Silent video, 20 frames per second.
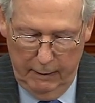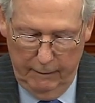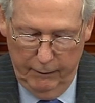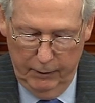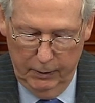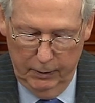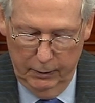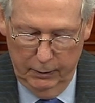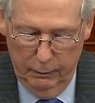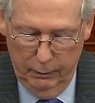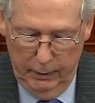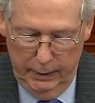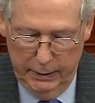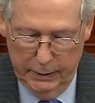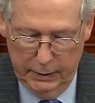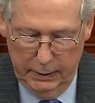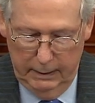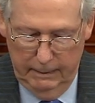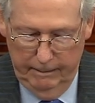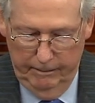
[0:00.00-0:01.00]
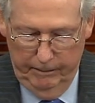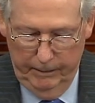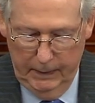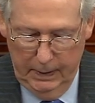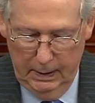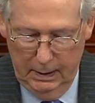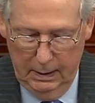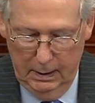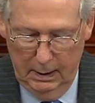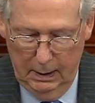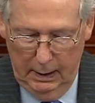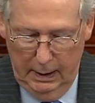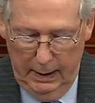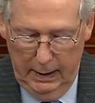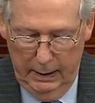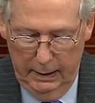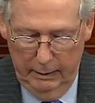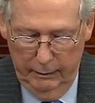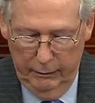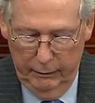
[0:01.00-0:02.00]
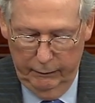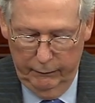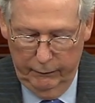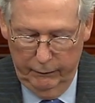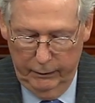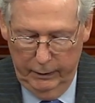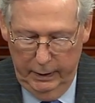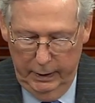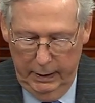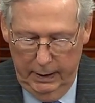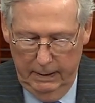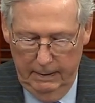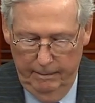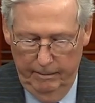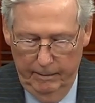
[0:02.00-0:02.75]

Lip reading: for good reason. The land of the free